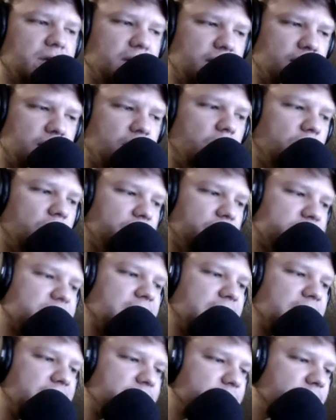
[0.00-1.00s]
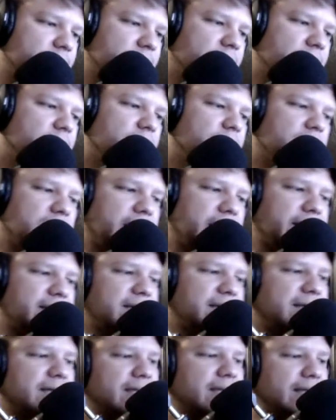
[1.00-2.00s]
all the time. Like,
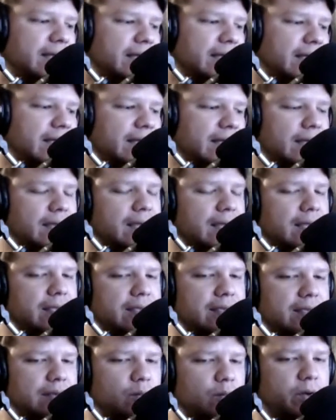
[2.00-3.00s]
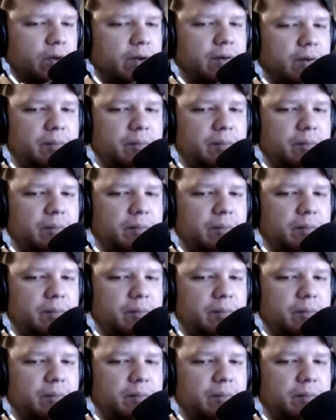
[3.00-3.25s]
mm.